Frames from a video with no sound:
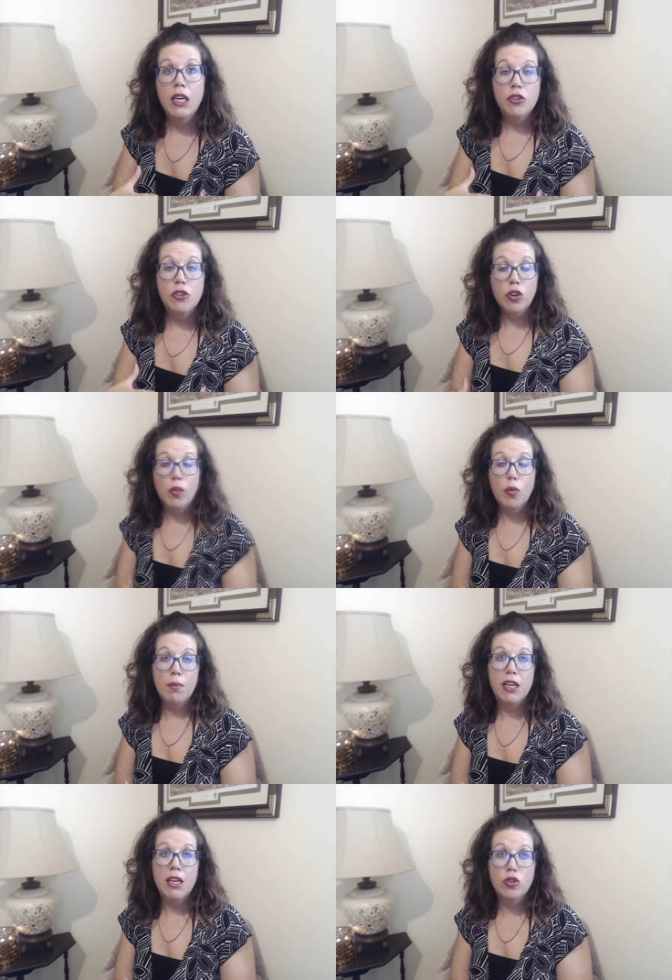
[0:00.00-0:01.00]
so you're going to
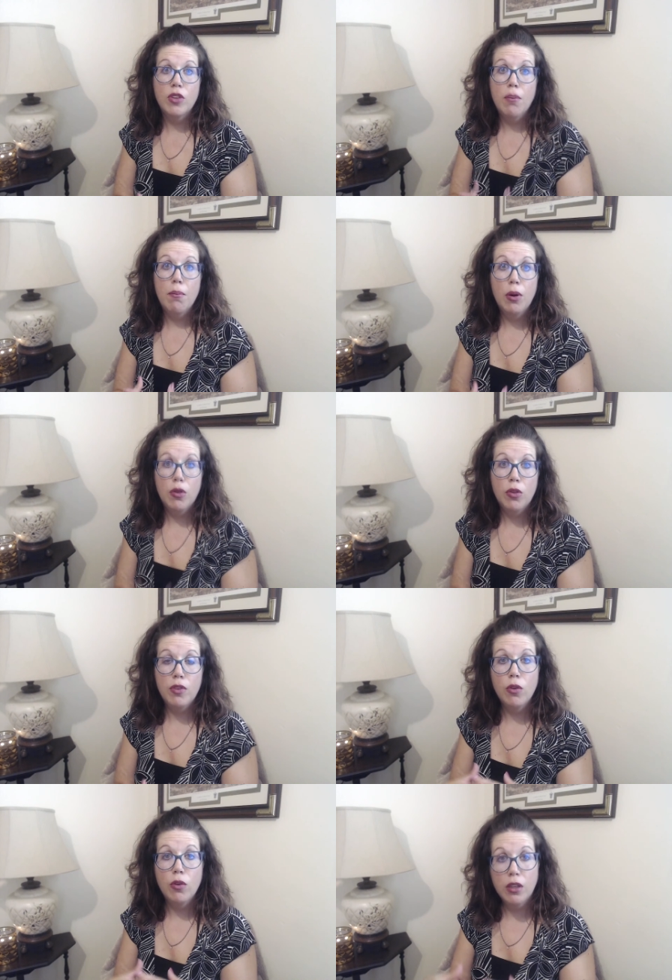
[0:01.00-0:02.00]
want to make sure that both of
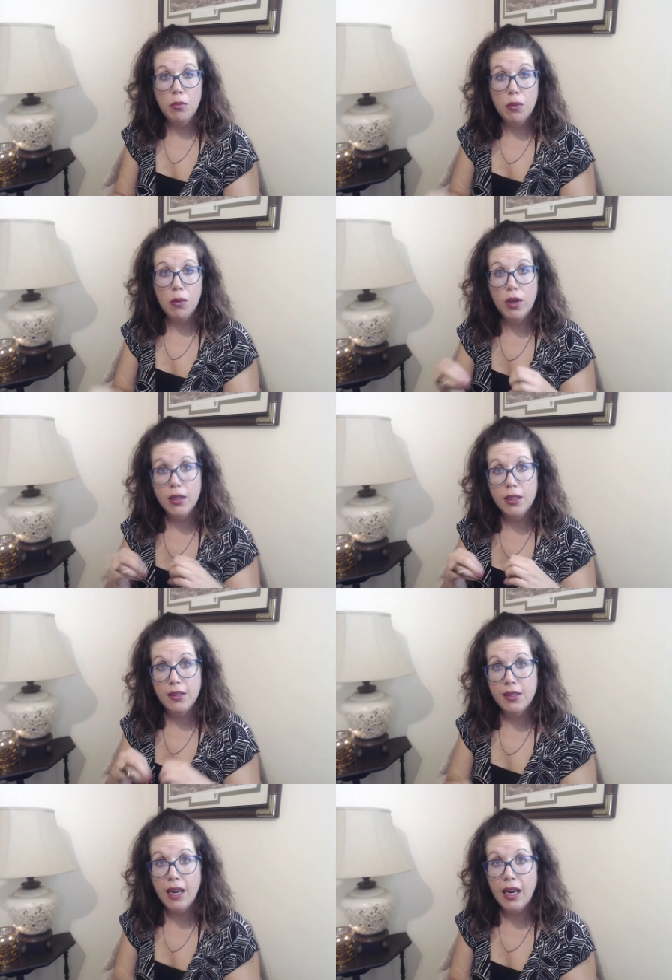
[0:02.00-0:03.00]
you are going to be wanting to
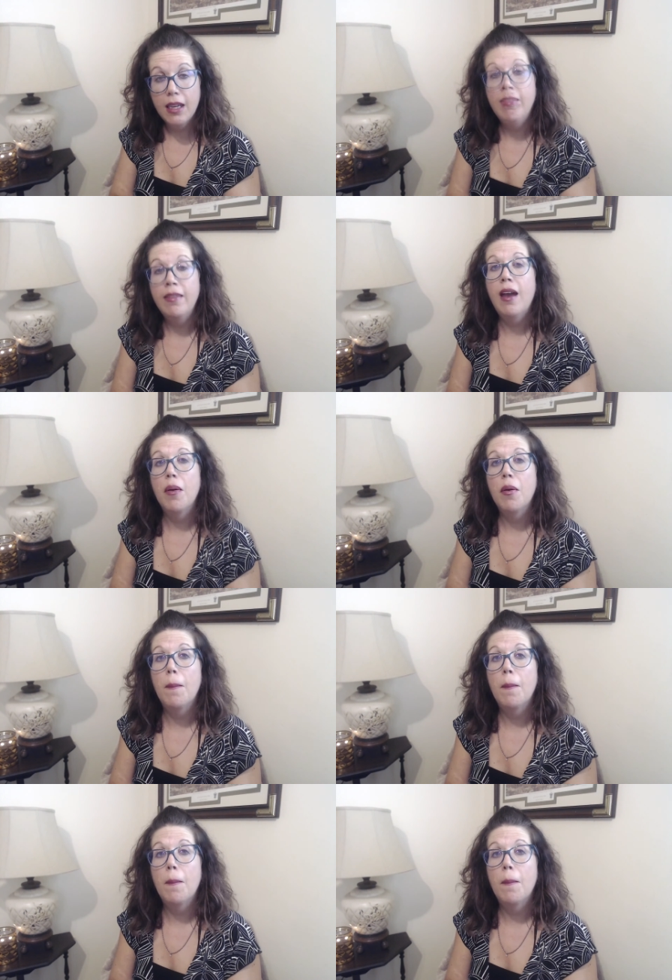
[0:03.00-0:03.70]
stay in that